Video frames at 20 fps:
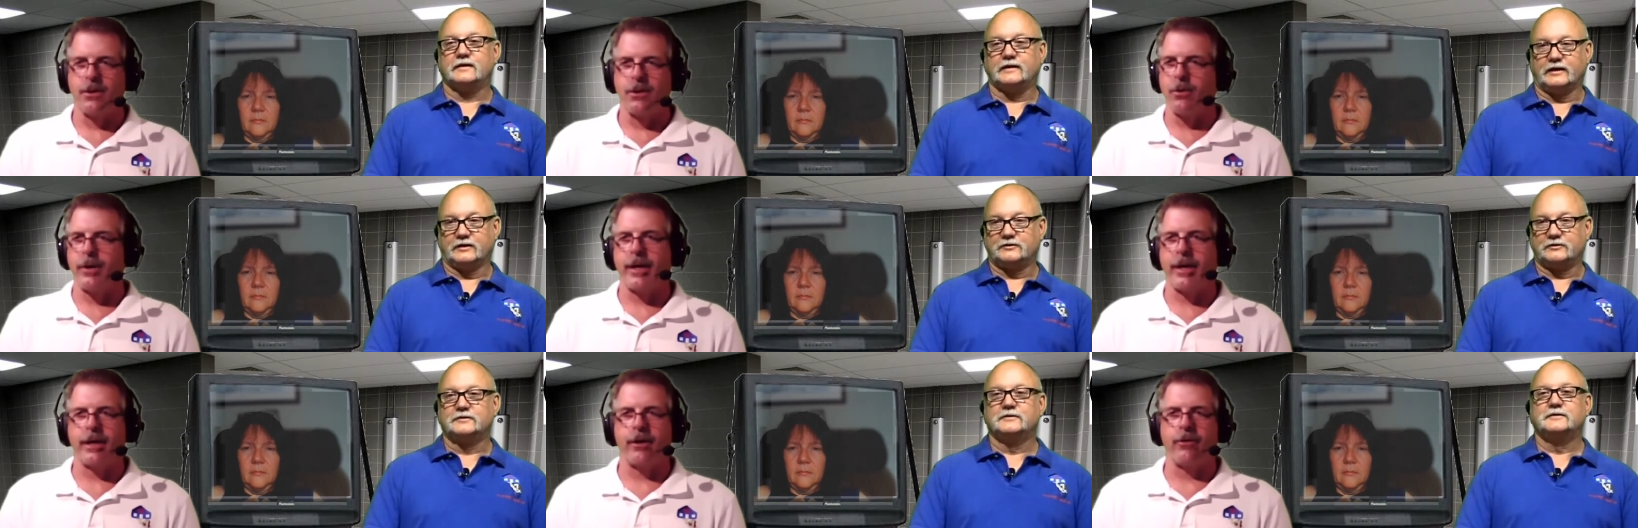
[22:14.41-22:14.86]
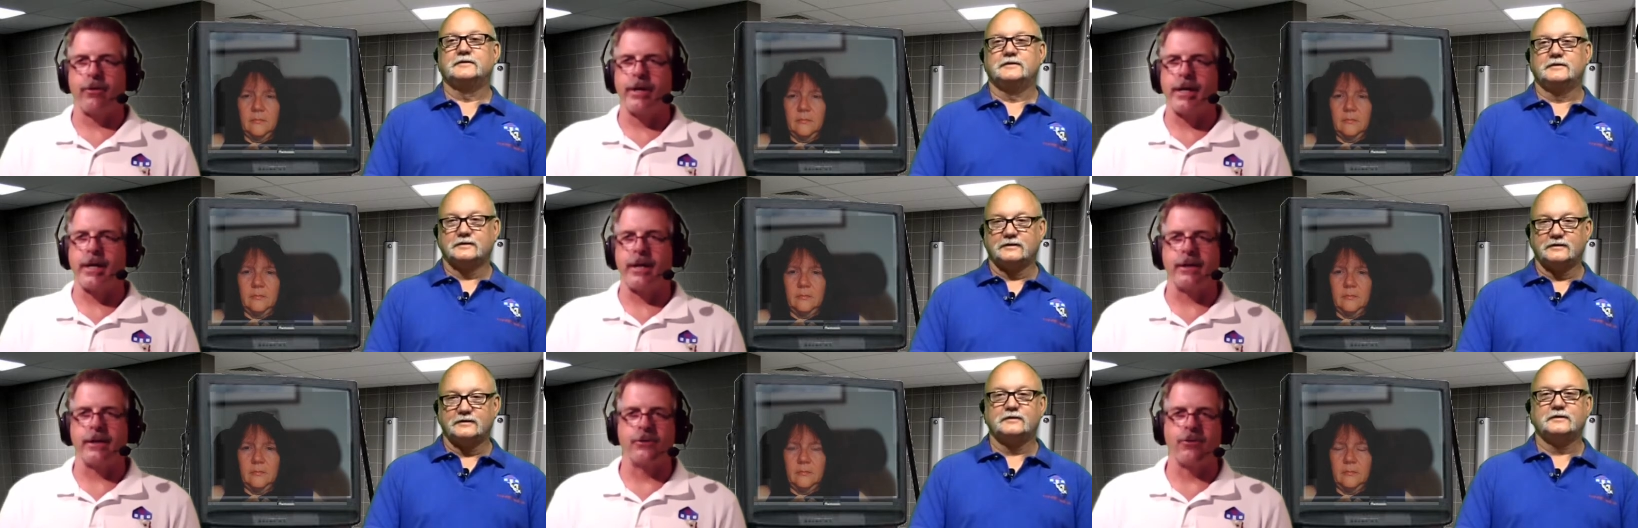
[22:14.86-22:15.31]
Speaker 1: Don't yes. get
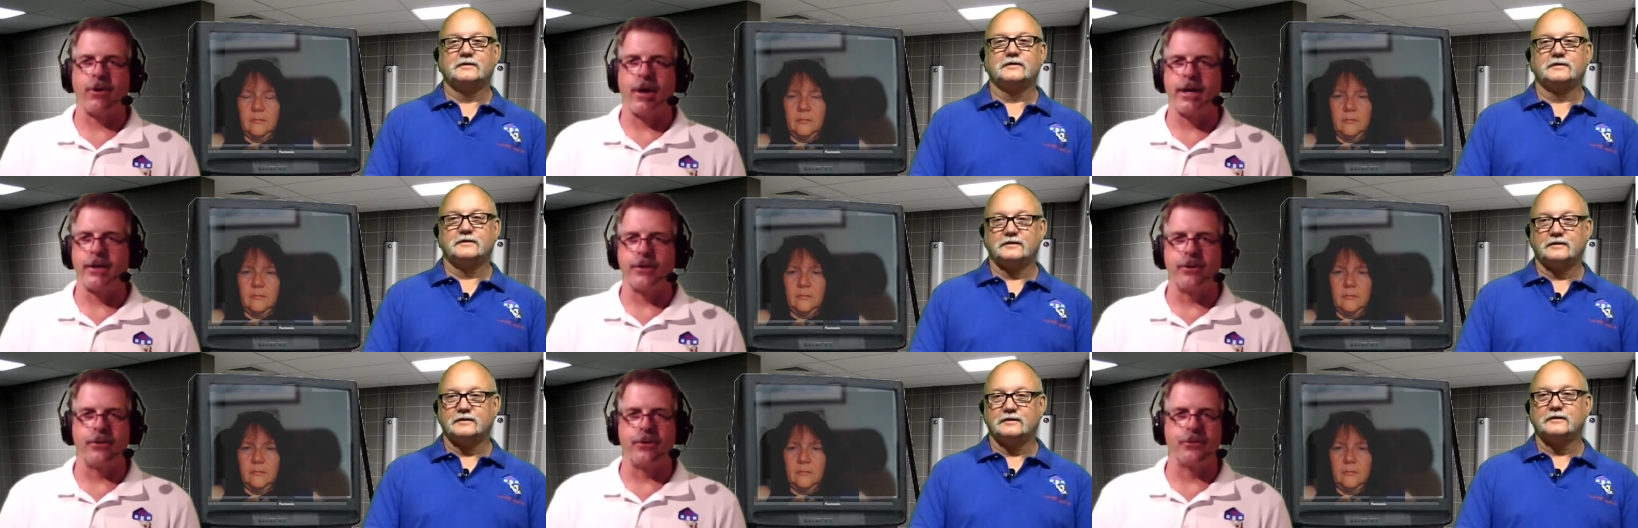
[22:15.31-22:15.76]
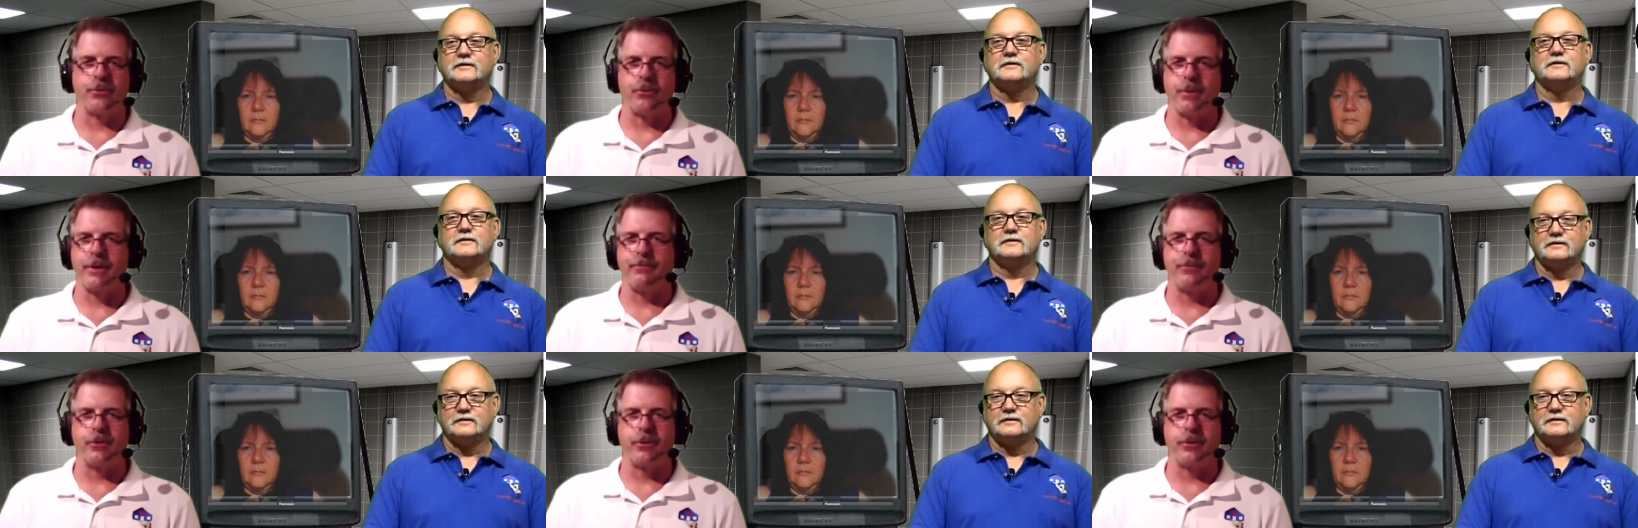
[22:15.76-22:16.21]
greedy and try to do
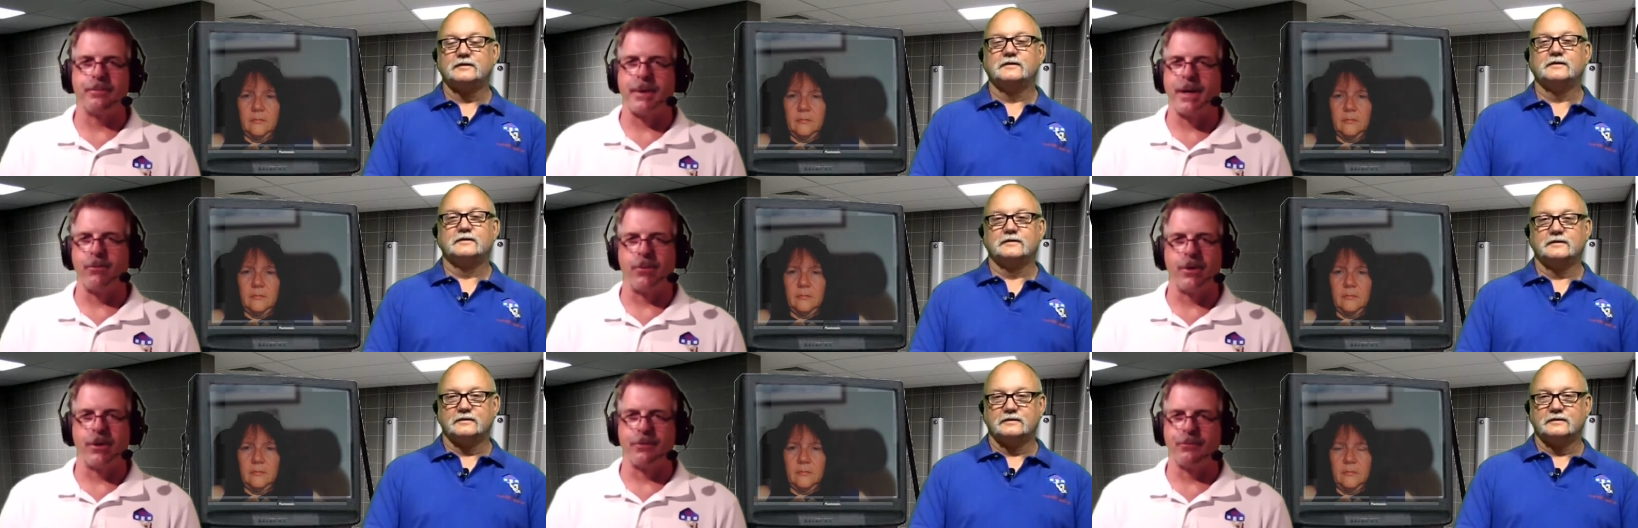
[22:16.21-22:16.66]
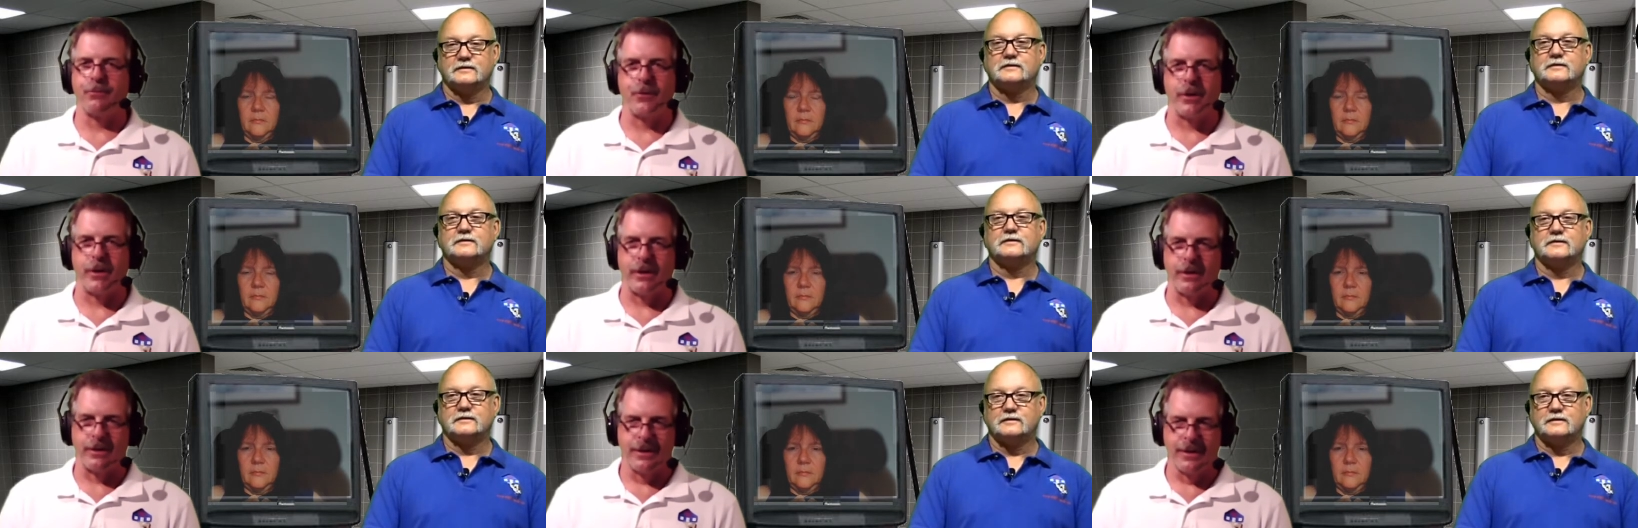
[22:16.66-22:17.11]
three foot by one
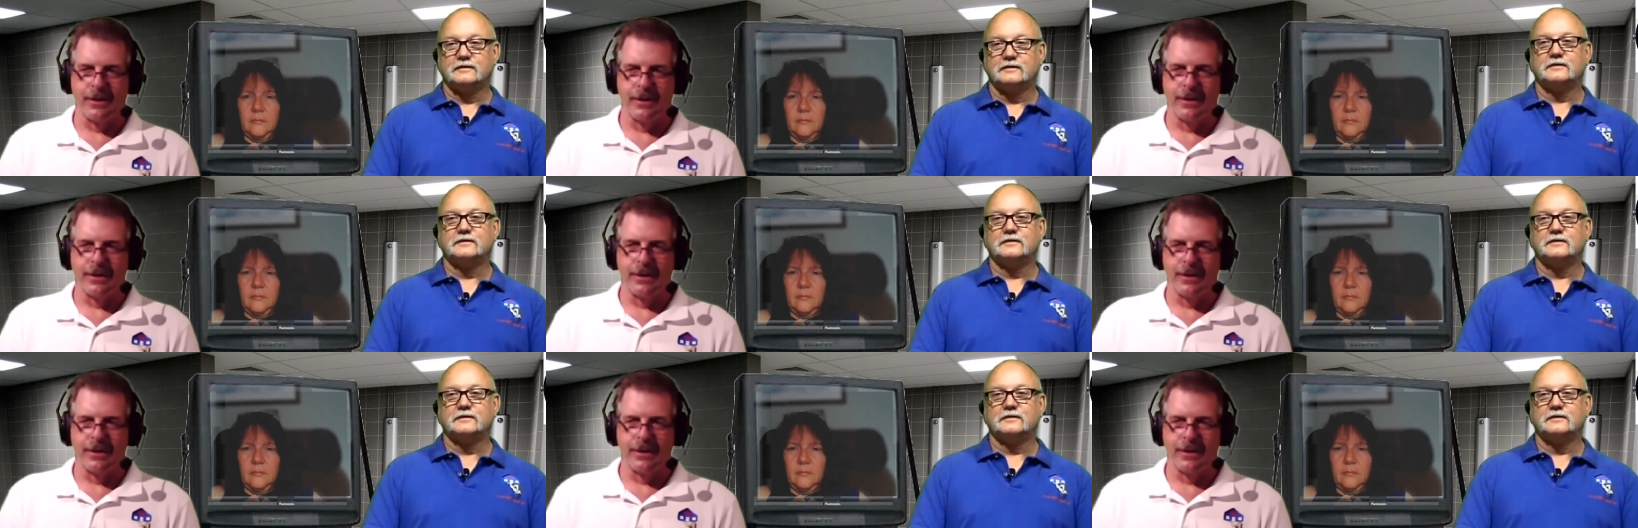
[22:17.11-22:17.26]
foot